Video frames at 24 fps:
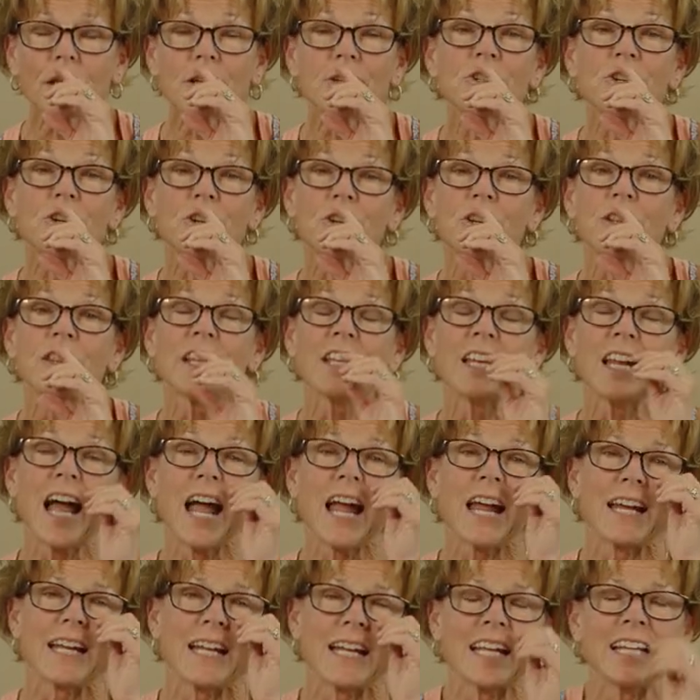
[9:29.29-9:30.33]
during the
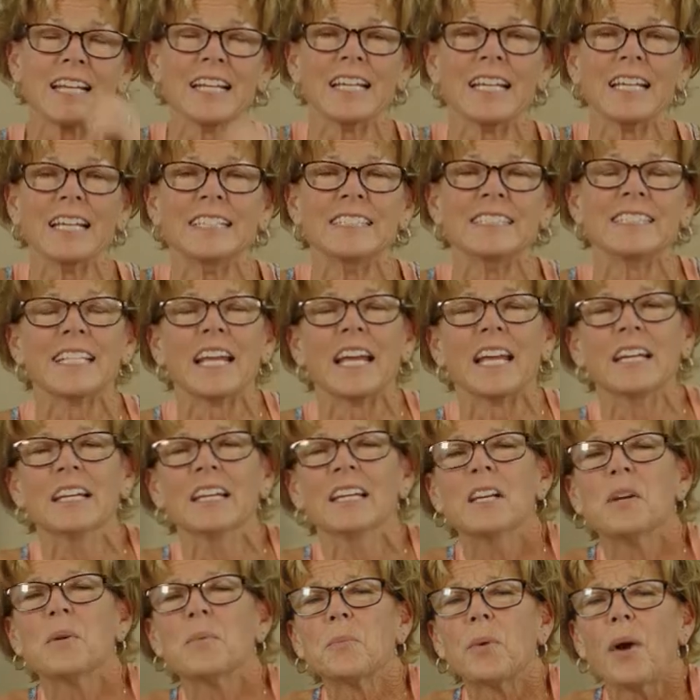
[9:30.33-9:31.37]
night, and he'd say,
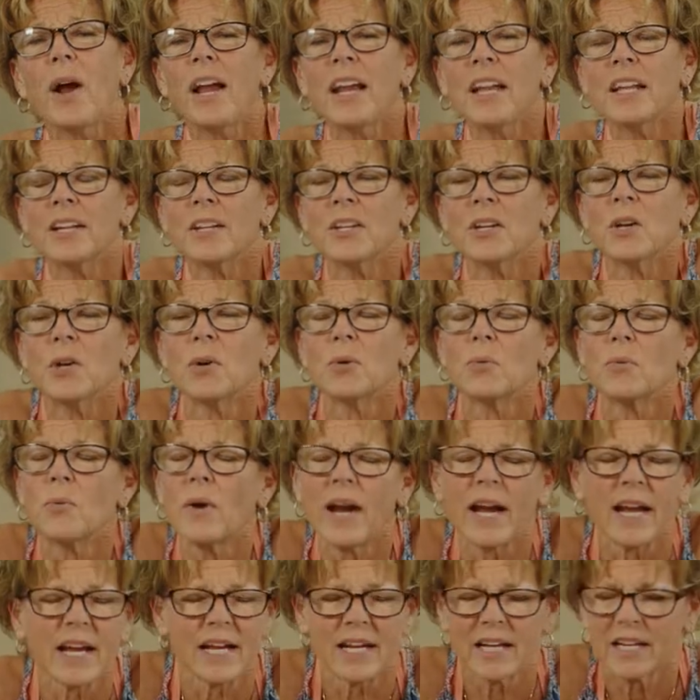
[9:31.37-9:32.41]
Brian,
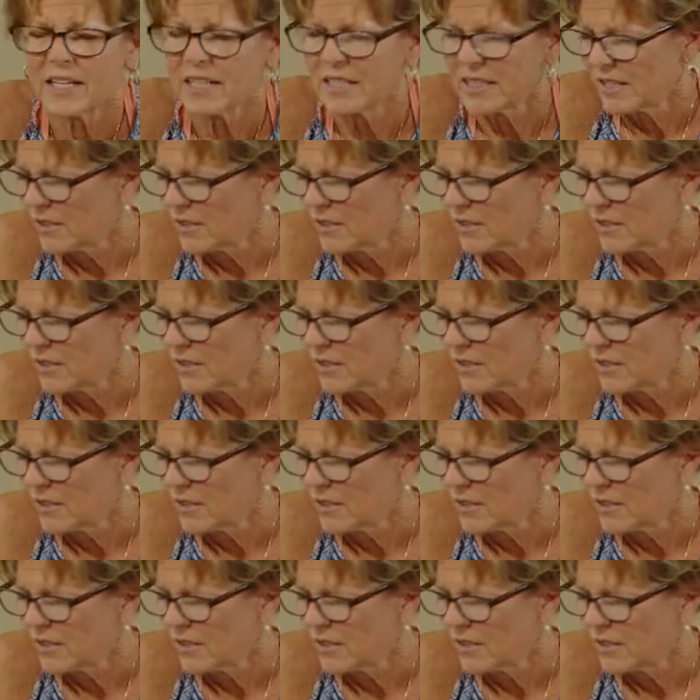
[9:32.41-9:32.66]
wait,